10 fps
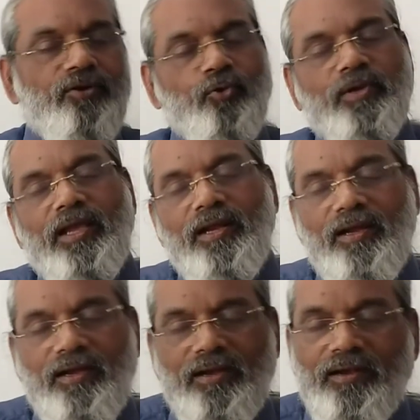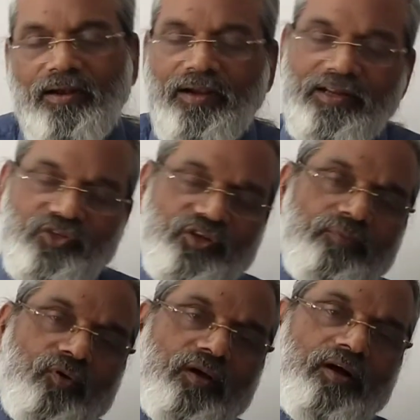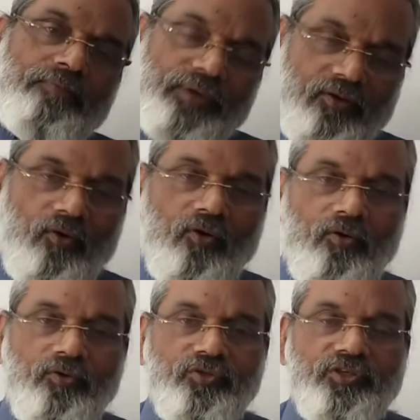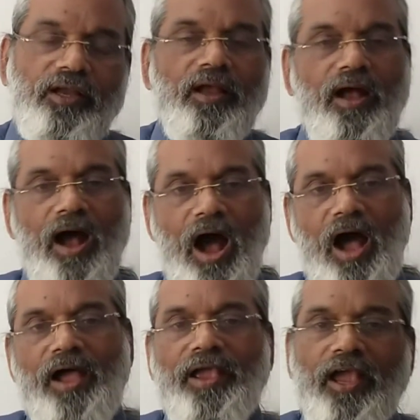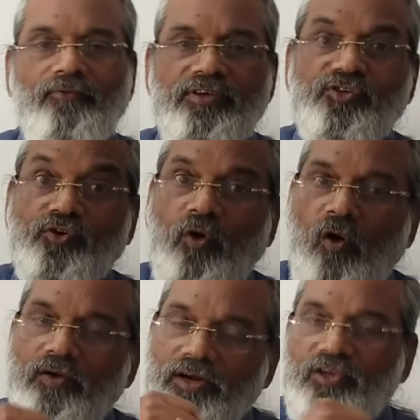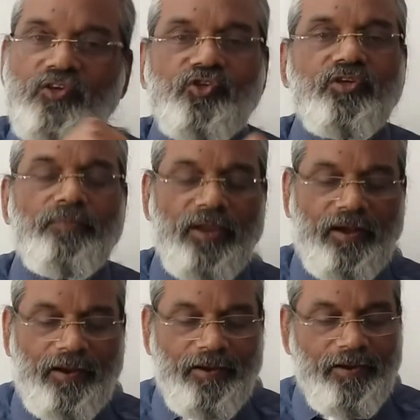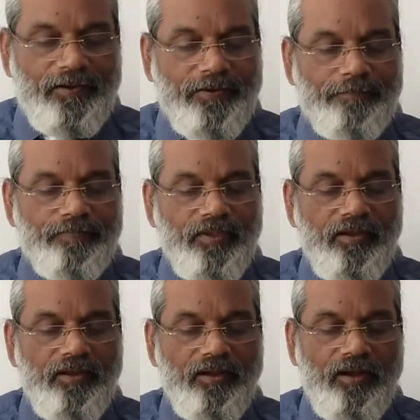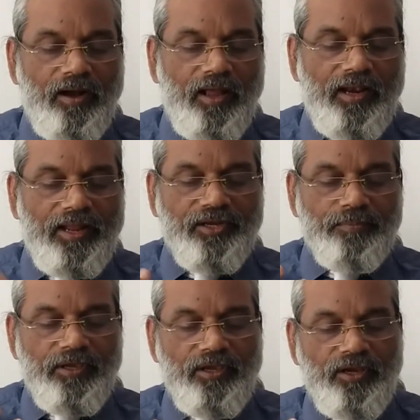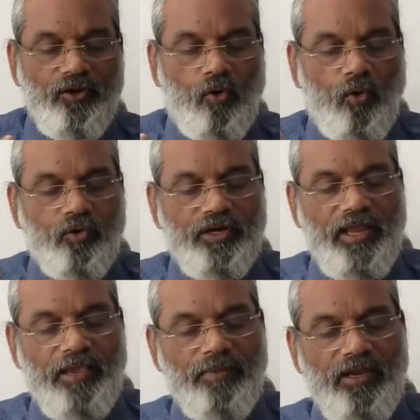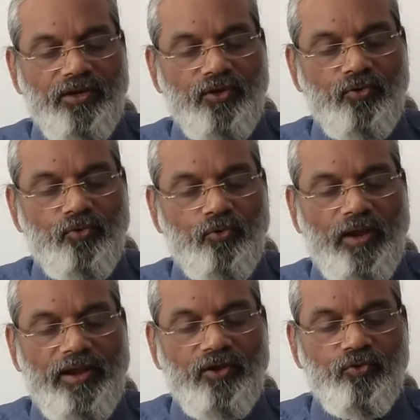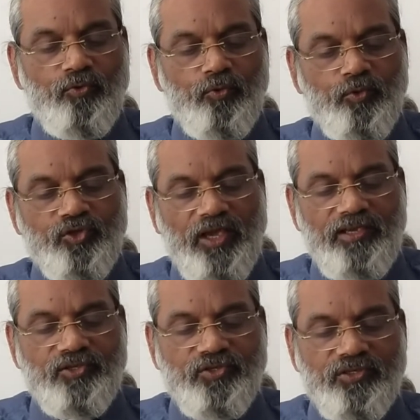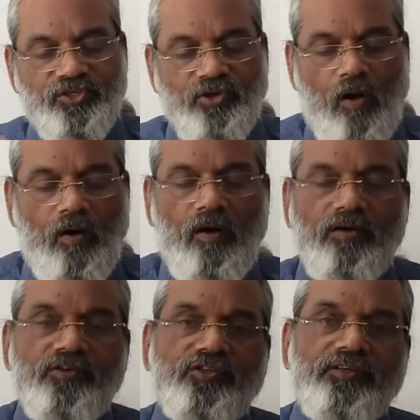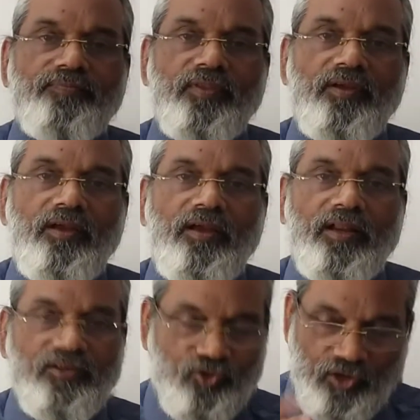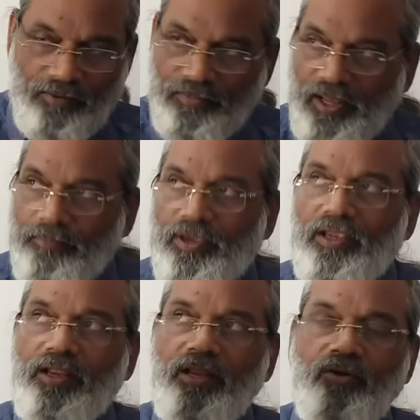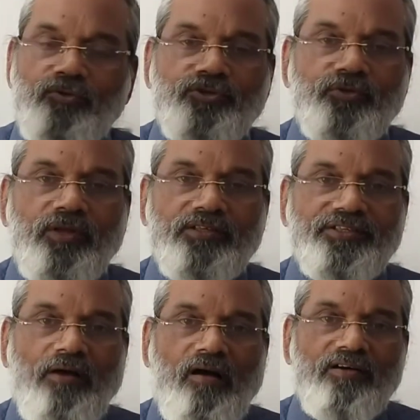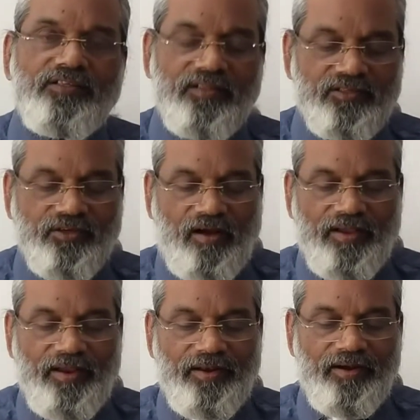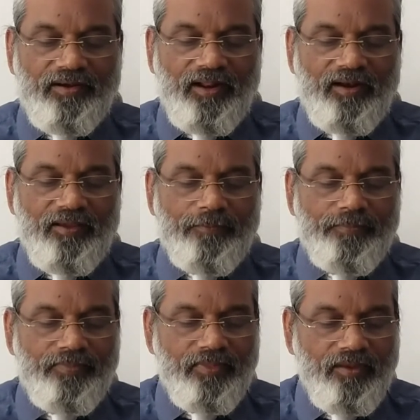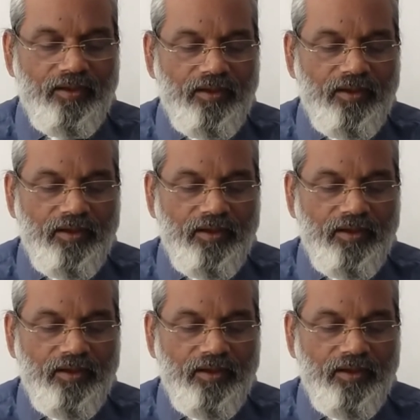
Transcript: to kill Desdemona because I have a strong reason behind it. Let me not name it you and you chase the stars. At the same time, he looks to the stars in the sky and telling,